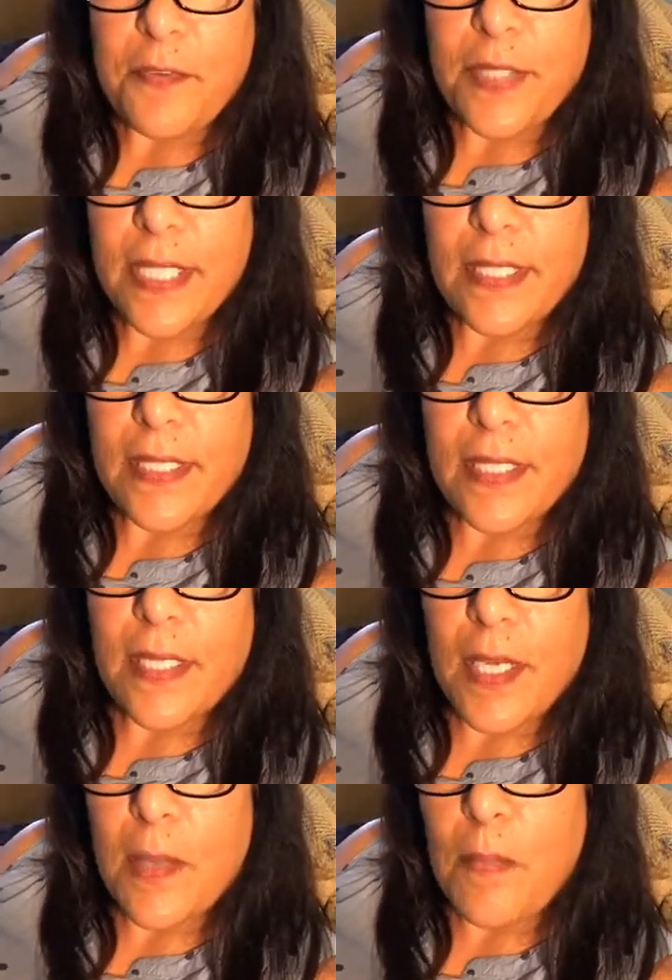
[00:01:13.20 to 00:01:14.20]

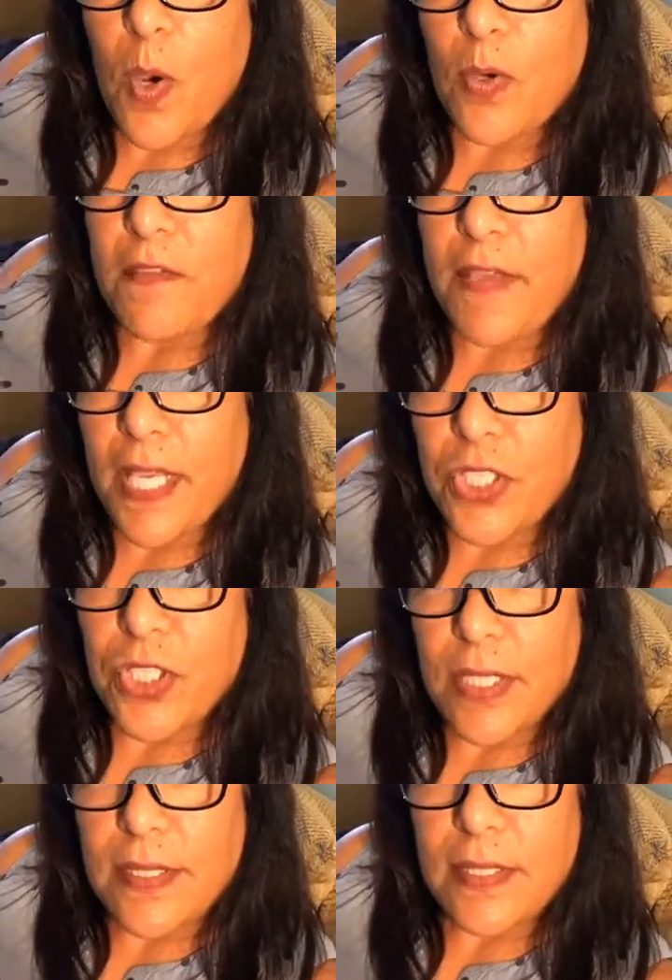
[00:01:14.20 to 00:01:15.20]
different
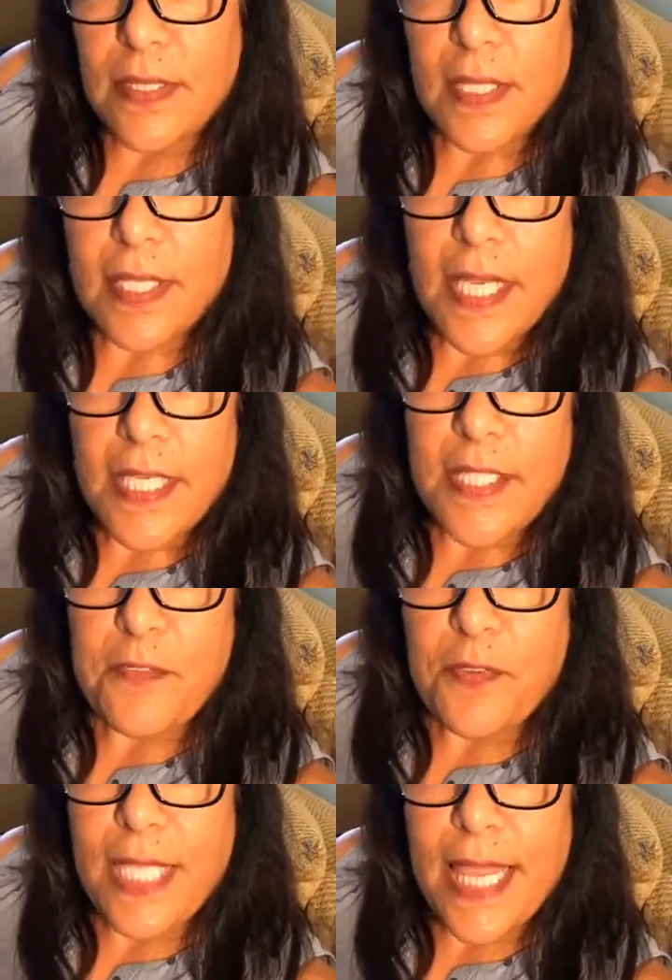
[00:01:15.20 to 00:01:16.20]
motivations,
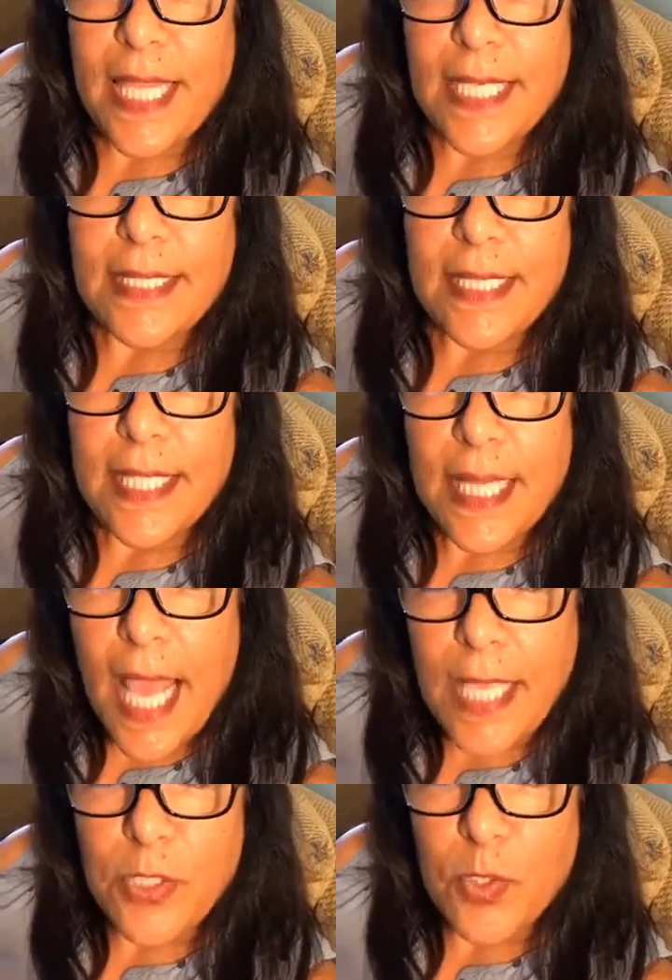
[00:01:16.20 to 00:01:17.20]
different things in the
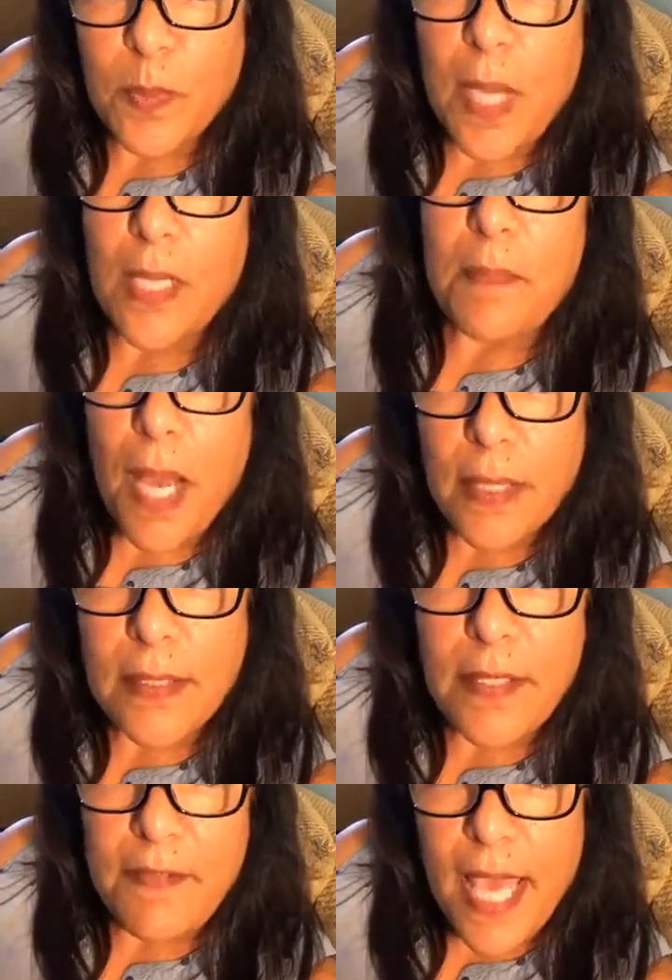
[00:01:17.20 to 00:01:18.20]
classroom on a
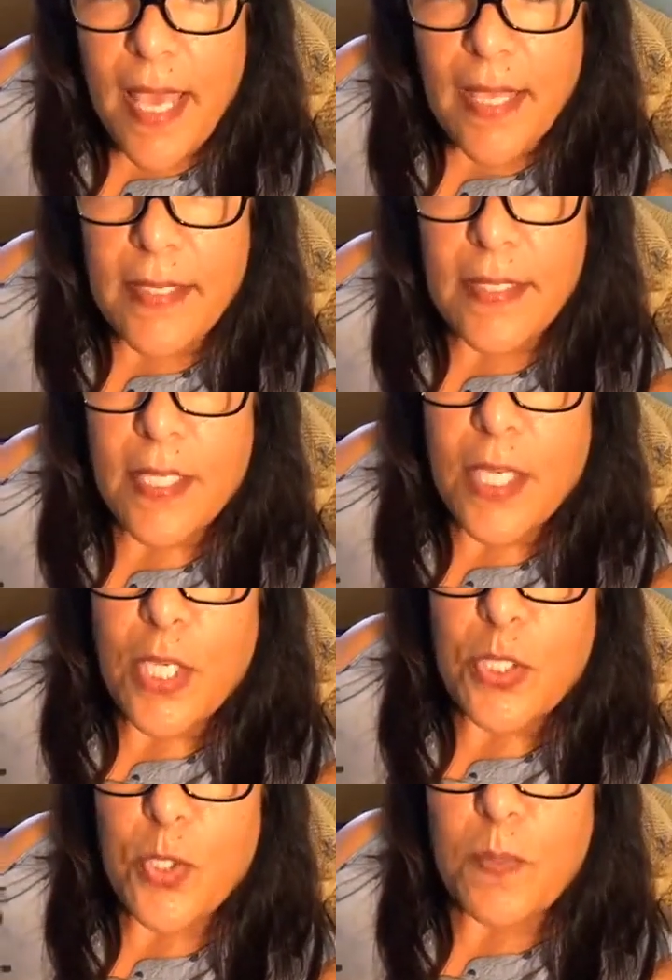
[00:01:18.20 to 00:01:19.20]
positive end
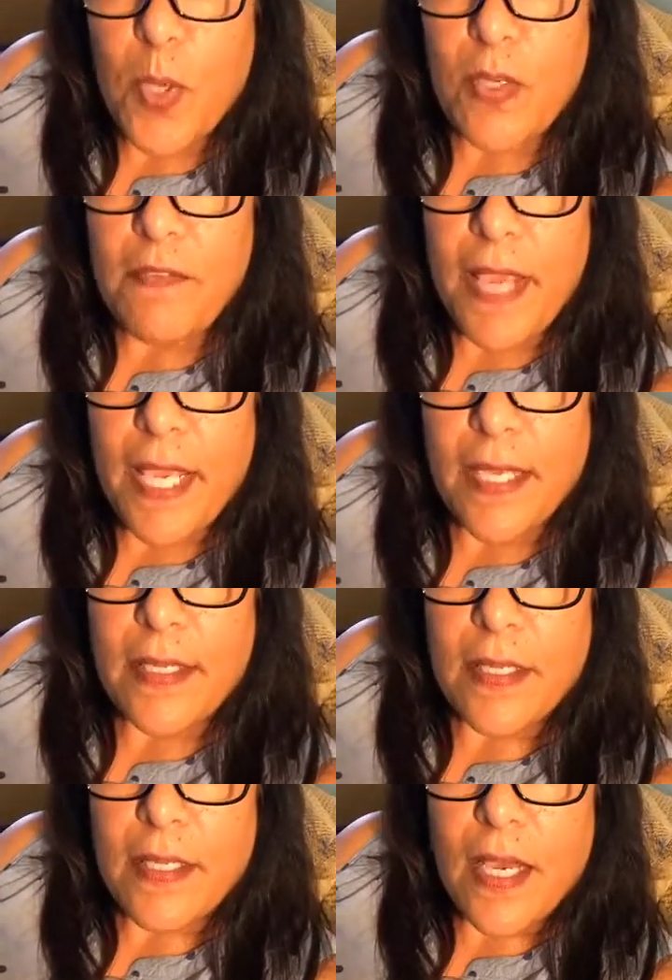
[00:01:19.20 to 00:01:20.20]
to
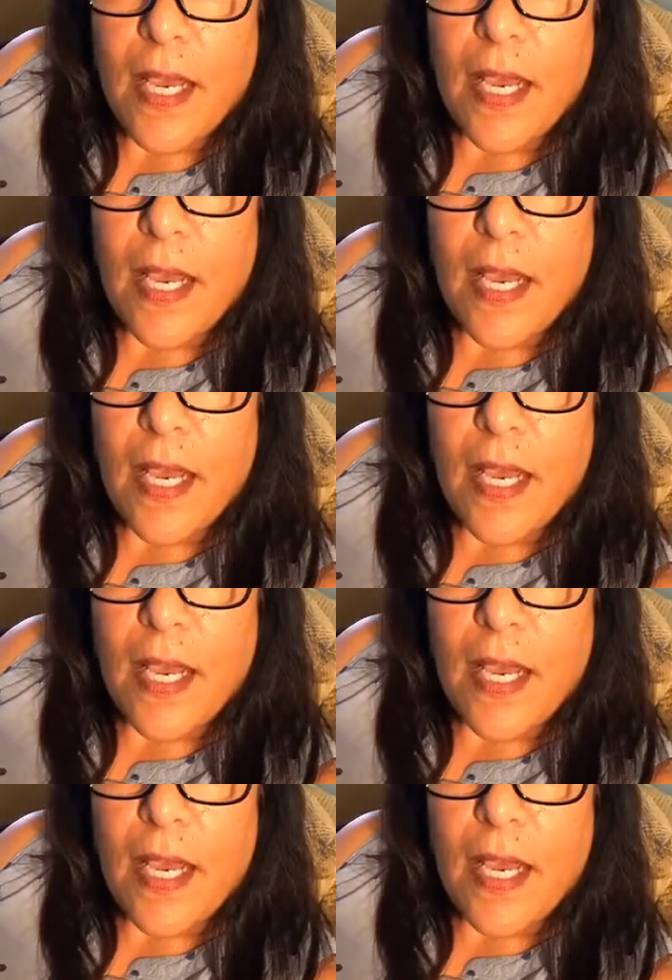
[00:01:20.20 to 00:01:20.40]
motivate,